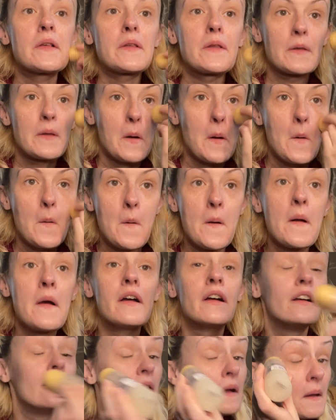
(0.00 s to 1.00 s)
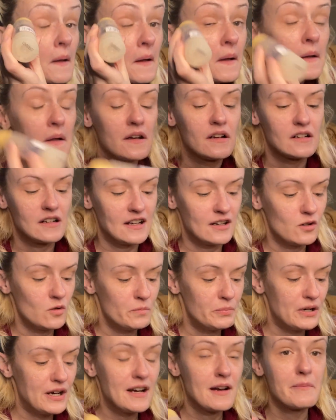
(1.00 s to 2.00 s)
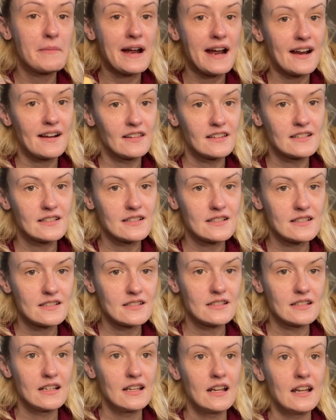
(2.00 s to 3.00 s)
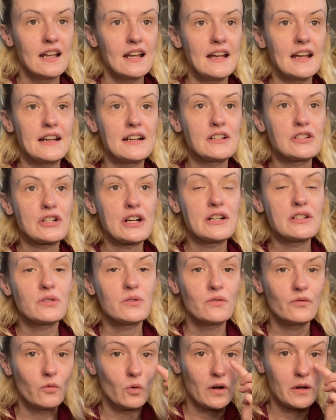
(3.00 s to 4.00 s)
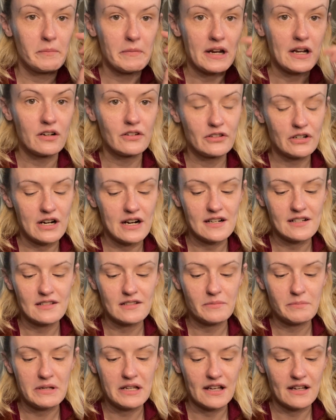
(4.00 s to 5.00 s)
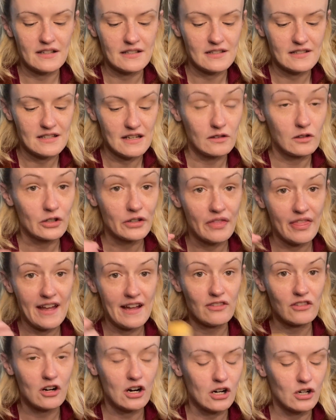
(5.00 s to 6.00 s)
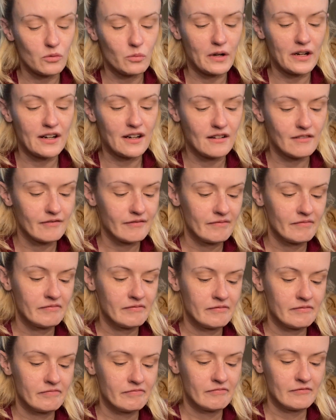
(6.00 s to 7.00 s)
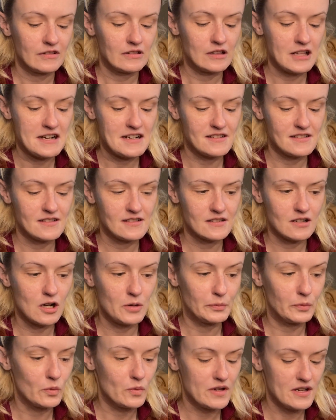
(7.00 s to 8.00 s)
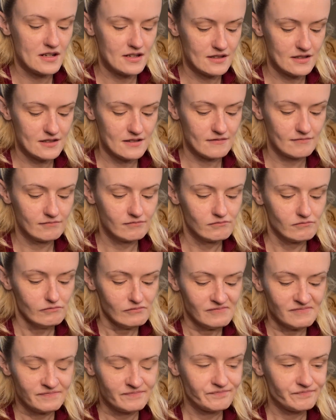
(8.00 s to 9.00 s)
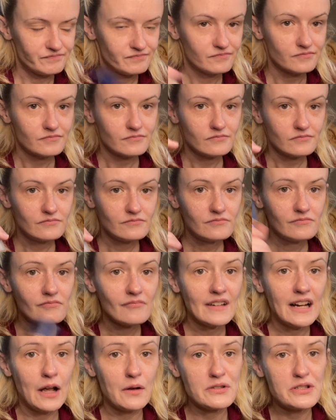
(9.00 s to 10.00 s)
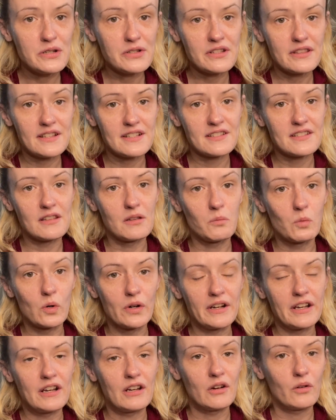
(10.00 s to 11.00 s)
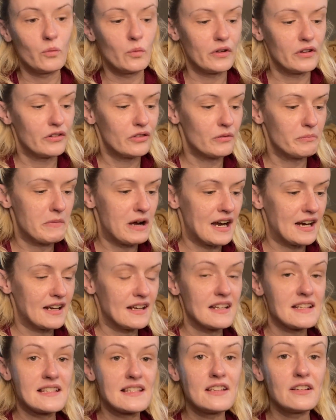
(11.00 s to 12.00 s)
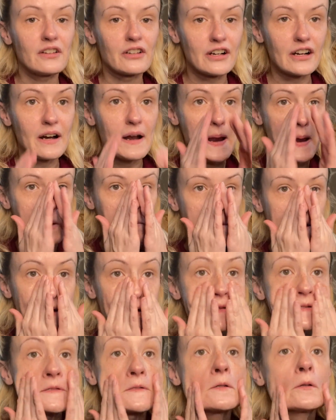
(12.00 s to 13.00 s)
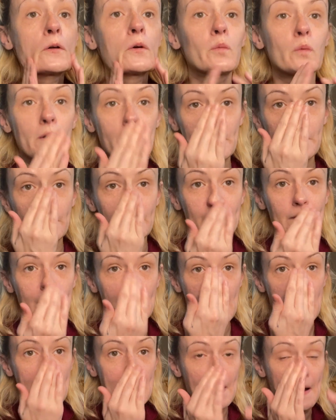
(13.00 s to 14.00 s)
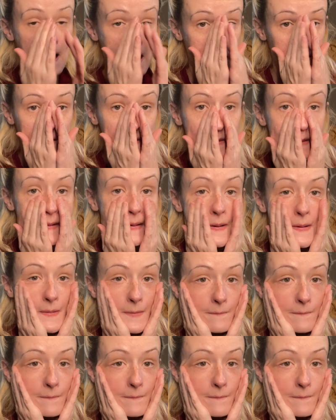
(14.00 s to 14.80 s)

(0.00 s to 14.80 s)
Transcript: So I don't put it on my eyelids. And I try to avoid my under eyes because I learned that the hard way last couple weeks. I was using this in the morning with my concealer, and my concealer was a acne